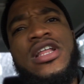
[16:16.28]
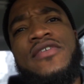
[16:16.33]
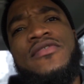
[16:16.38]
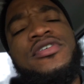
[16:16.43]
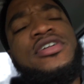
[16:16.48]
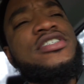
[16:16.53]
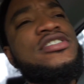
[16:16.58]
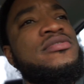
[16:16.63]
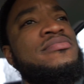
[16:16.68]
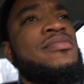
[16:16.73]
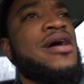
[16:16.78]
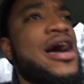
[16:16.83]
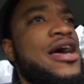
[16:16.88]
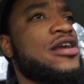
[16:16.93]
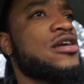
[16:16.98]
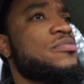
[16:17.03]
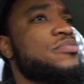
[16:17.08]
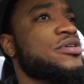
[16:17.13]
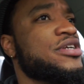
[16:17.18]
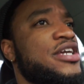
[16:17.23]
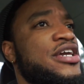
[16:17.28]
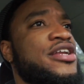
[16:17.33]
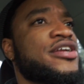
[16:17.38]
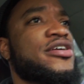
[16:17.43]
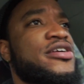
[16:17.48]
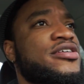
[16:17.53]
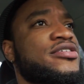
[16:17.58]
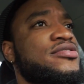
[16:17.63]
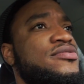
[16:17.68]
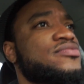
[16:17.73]
level doesn't matter,
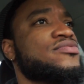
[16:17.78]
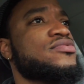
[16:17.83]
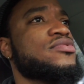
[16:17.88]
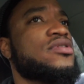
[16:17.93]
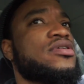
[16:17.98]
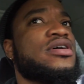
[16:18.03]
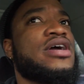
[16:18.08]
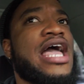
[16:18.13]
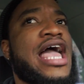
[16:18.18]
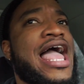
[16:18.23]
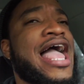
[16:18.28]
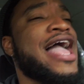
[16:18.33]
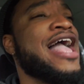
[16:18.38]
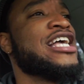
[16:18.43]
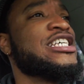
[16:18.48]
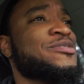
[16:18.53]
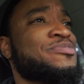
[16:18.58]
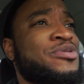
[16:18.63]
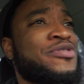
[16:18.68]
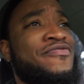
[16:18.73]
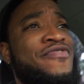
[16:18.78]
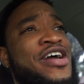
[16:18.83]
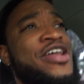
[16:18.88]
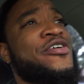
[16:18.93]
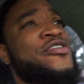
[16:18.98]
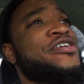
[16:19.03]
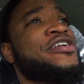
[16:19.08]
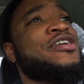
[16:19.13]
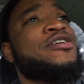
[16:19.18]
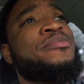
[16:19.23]
beginner, expert,
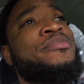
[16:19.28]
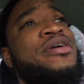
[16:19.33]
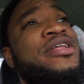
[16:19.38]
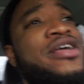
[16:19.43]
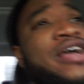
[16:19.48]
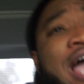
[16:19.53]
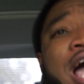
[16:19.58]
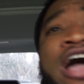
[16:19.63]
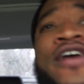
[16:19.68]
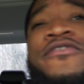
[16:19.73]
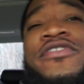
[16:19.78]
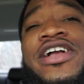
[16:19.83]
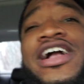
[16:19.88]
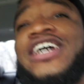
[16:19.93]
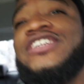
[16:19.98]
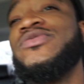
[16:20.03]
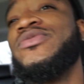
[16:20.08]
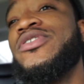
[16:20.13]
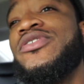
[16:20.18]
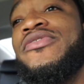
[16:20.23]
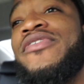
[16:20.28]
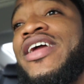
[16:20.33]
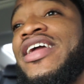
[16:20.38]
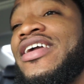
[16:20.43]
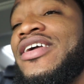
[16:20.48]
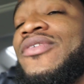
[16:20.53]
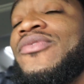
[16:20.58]
veteran, intermediate, however you guys want to rank